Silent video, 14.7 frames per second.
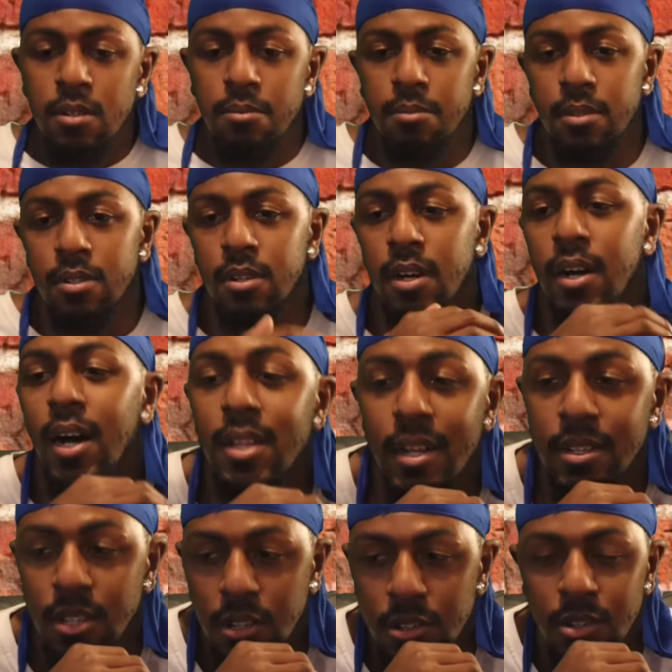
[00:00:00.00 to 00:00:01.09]
I
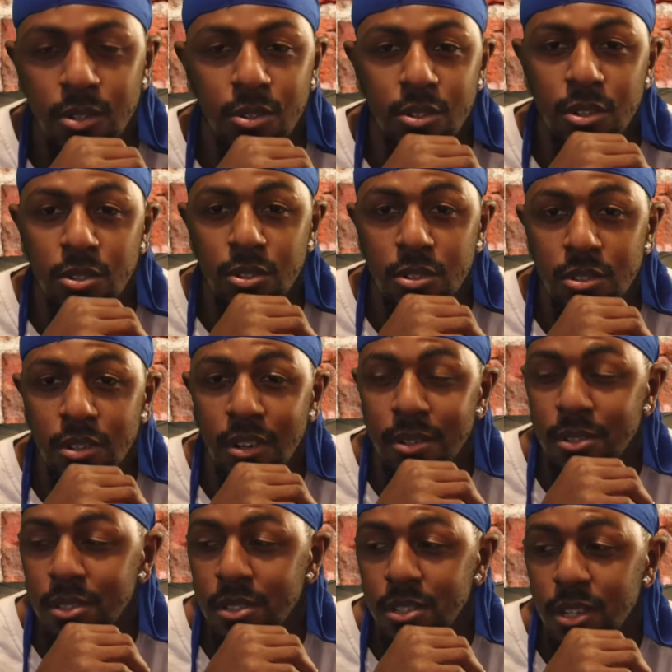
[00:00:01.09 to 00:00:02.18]
like to go
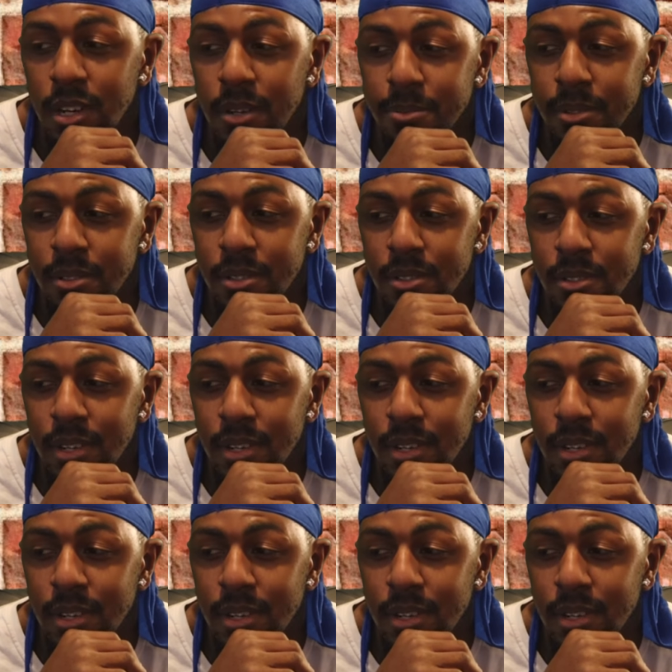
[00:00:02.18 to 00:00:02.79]
grocery shopping, though.